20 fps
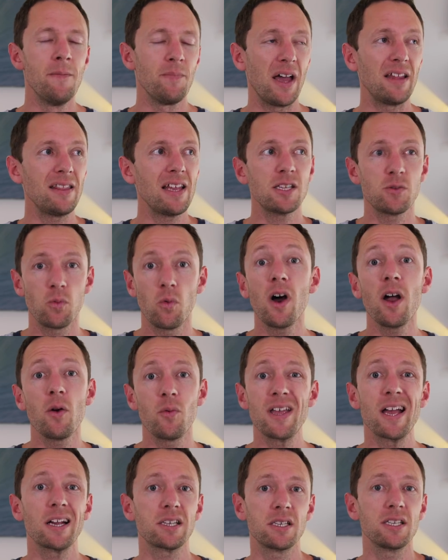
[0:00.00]
And that's why
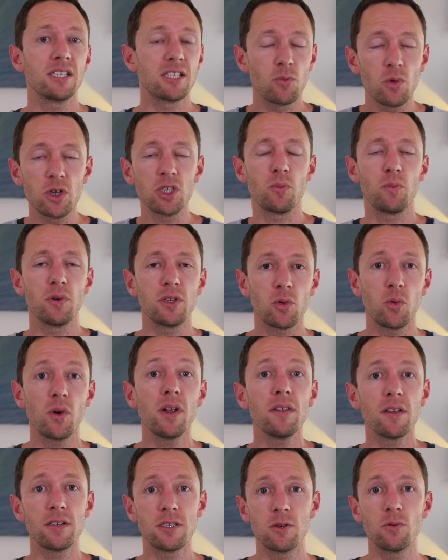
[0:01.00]
we actually switch
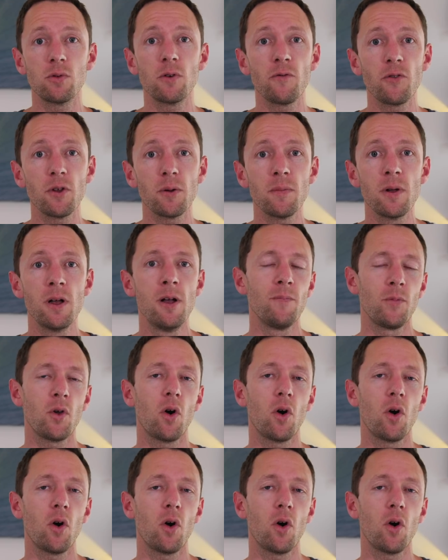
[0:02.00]
between the two of them